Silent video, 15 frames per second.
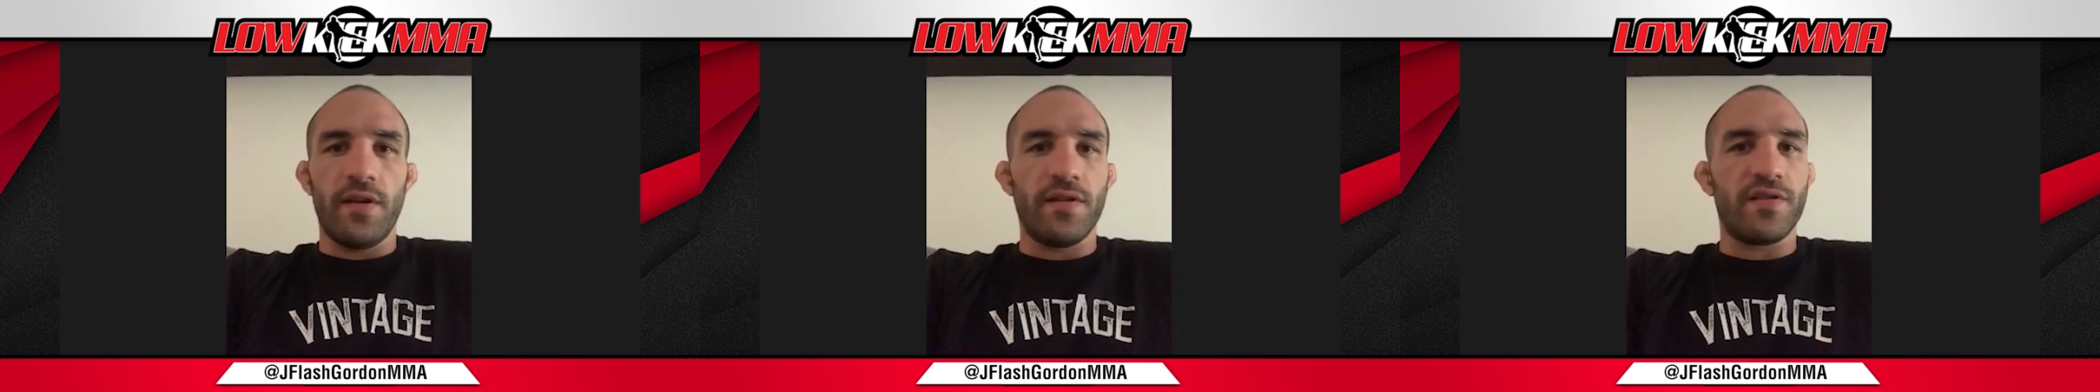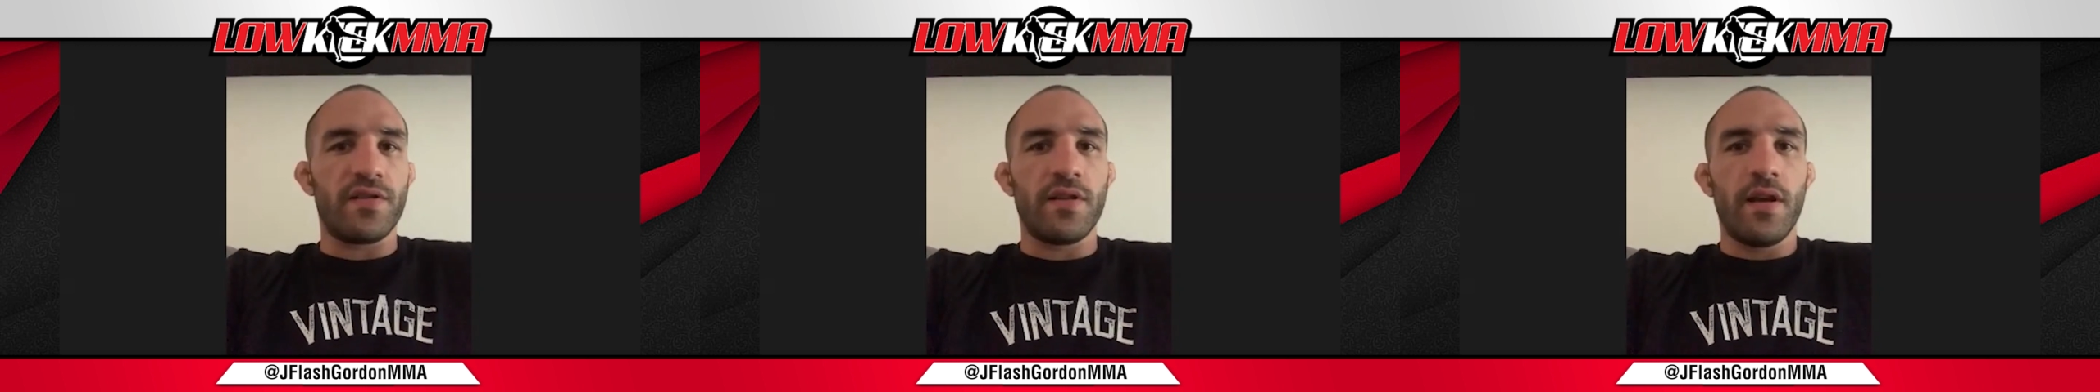
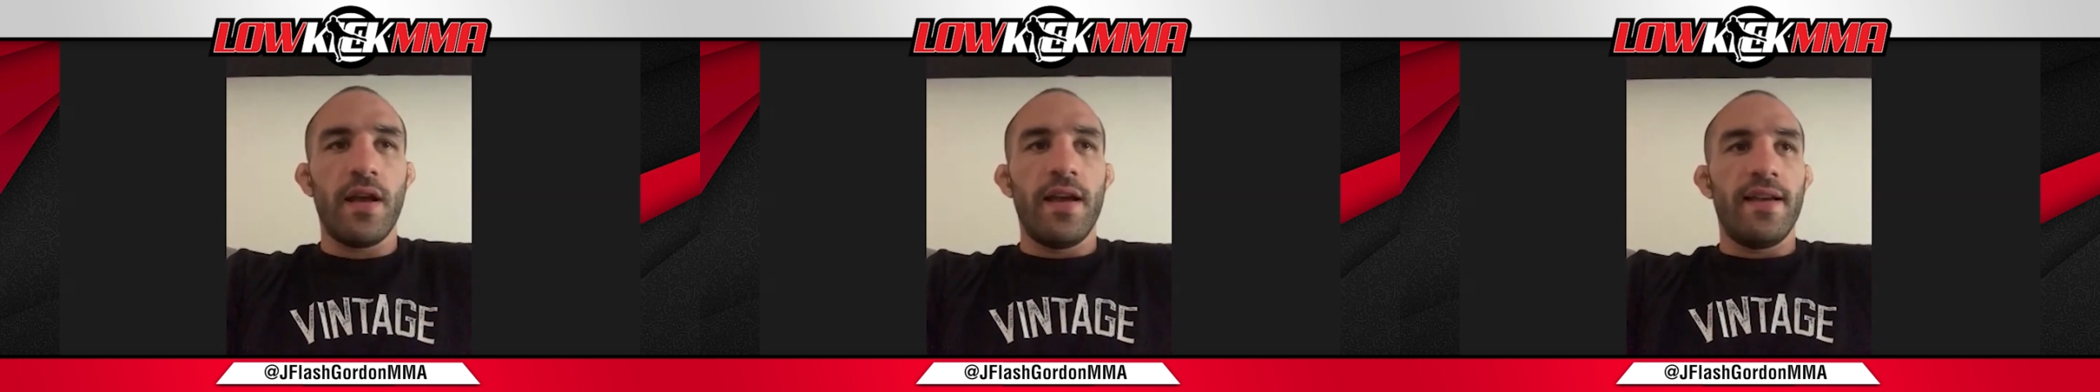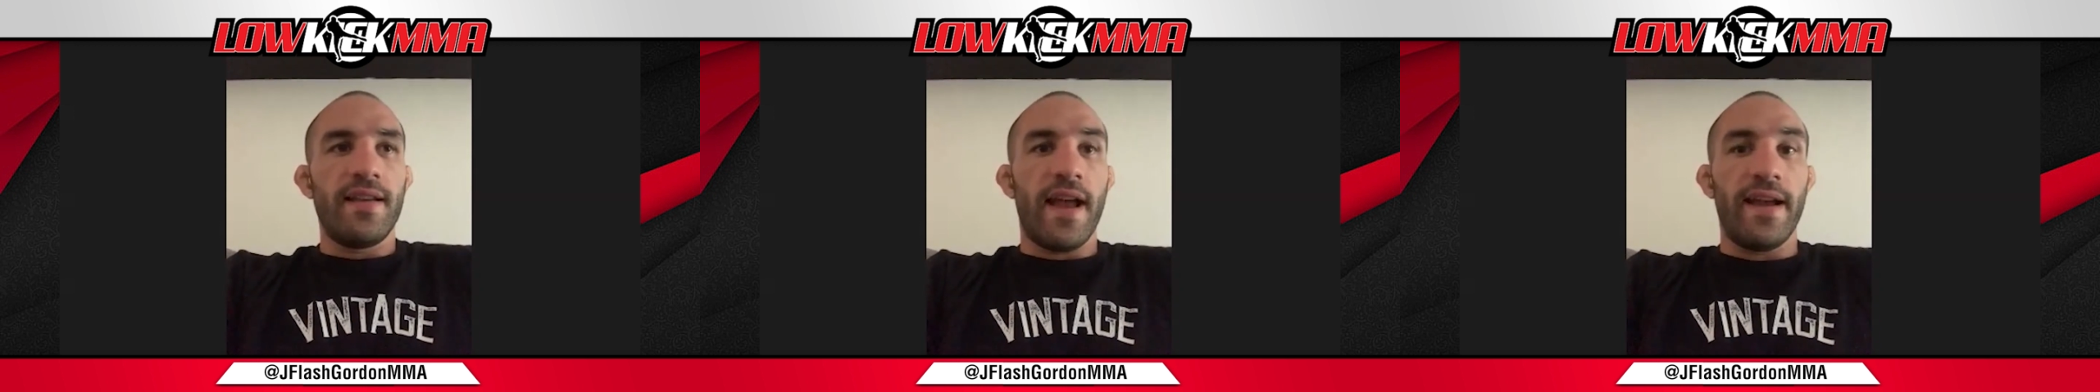He's
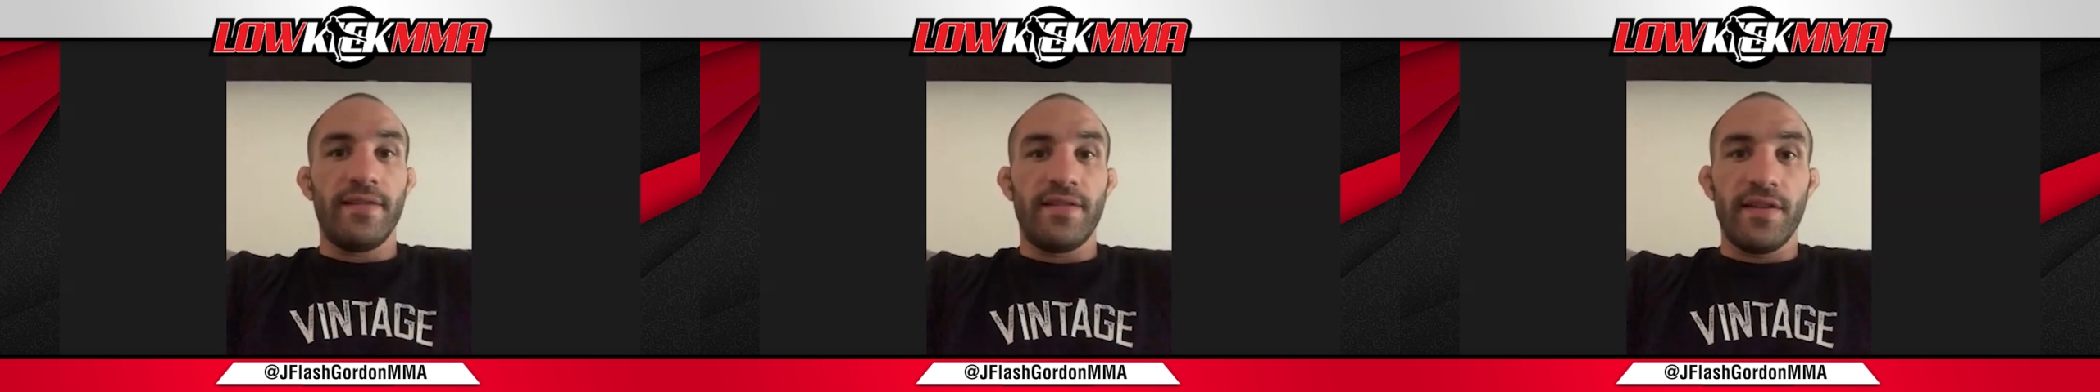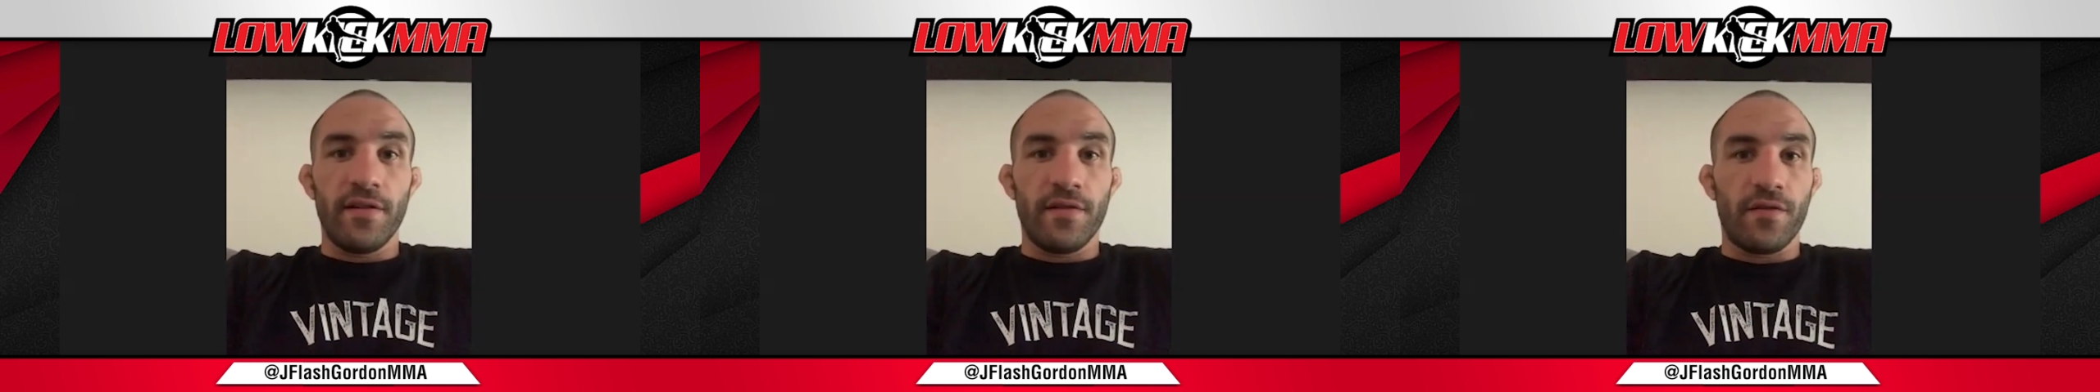
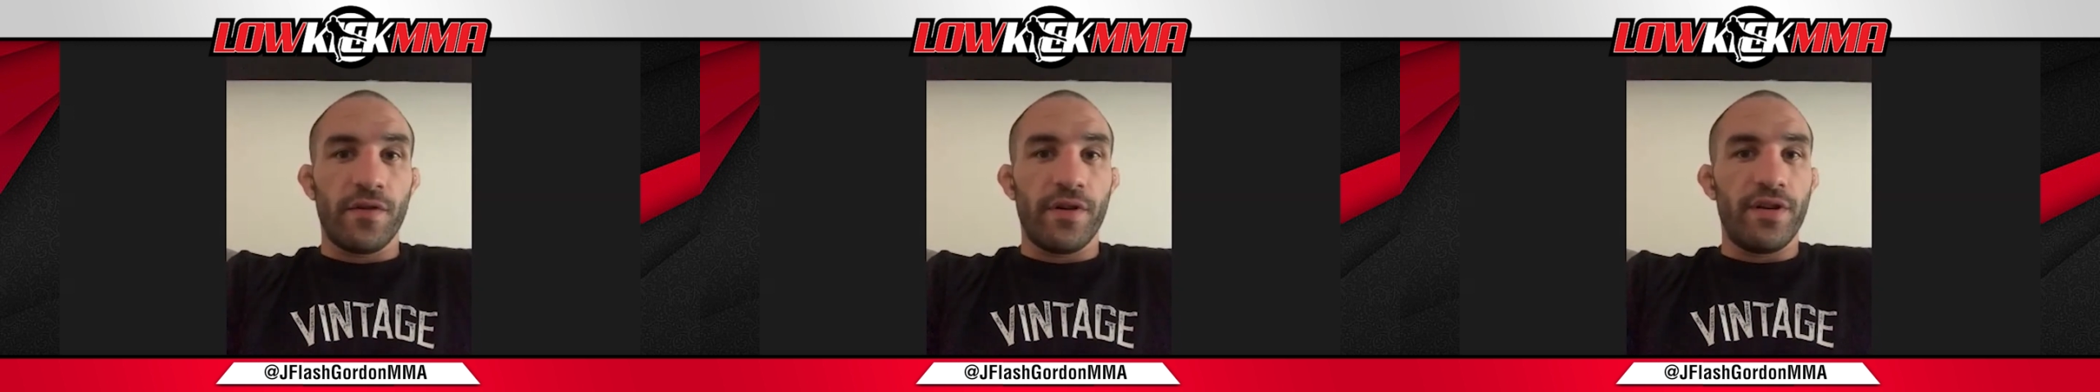18-3.